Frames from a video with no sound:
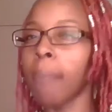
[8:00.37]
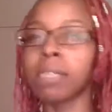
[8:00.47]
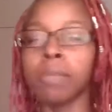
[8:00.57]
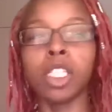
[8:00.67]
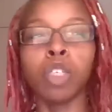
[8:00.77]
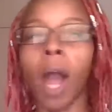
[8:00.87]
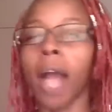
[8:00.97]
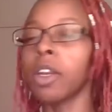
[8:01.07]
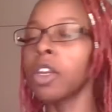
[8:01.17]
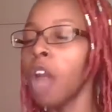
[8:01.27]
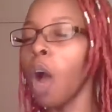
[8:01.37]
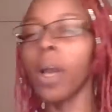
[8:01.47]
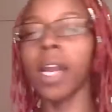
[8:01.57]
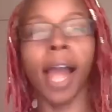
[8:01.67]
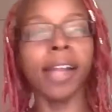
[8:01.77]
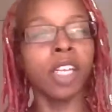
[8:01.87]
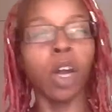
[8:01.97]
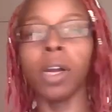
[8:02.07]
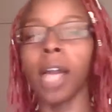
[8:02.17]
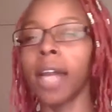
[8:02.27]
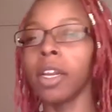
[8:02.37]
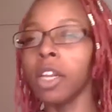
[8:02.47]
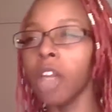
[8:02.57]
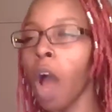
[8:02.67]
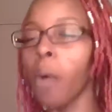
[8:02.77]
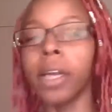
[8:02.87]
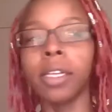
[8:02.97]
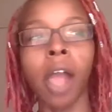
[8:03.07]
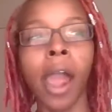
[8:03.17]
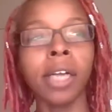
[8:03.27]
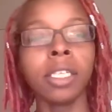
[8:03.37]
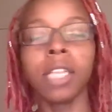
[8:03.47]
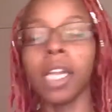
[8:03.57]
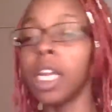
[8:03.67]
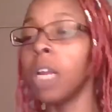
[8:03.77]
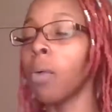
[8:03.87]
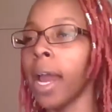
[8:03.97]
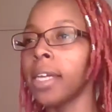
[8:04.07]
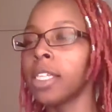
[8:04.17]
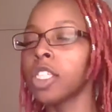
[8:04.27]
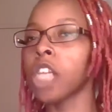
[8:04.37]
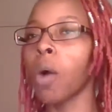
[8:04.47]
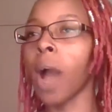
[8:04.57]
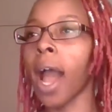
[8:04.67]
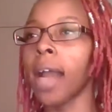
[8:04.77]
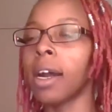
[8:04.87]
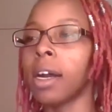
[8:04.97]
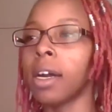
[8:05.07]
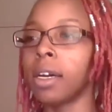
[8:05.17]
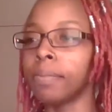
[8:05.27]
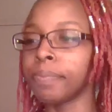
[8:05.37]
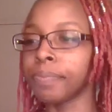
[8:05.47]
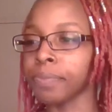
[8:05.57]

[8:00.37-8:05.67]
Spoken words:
to me too. I know it. Anyway, so a